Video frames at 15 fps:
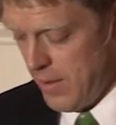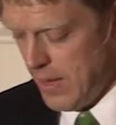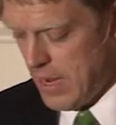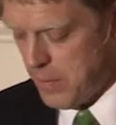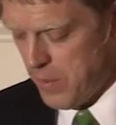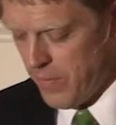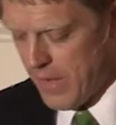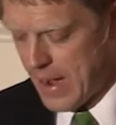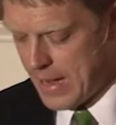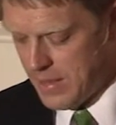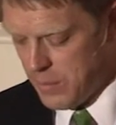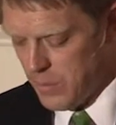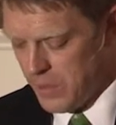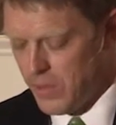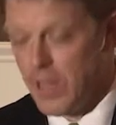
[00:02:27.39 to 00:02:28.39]
can provide
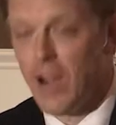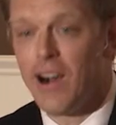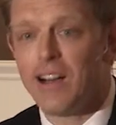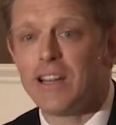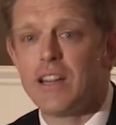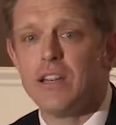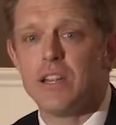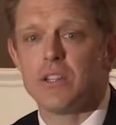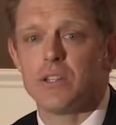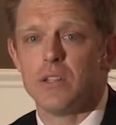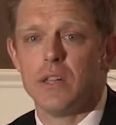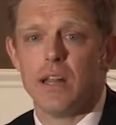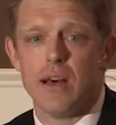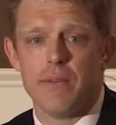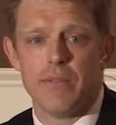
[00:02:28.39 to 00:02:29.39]
them with the
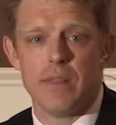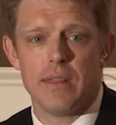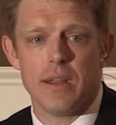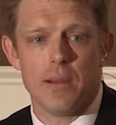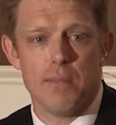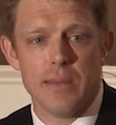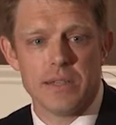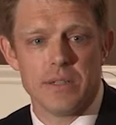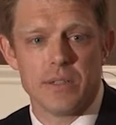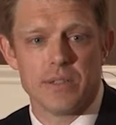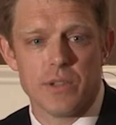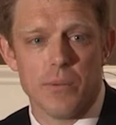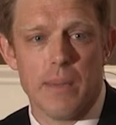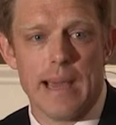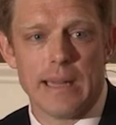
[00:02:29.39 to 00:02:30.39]
unconditional love that they are missing
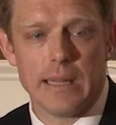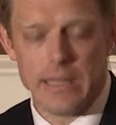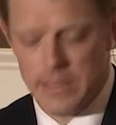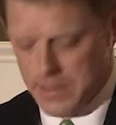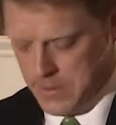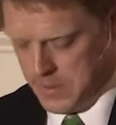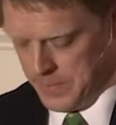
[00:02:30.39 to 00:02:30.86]
so badly.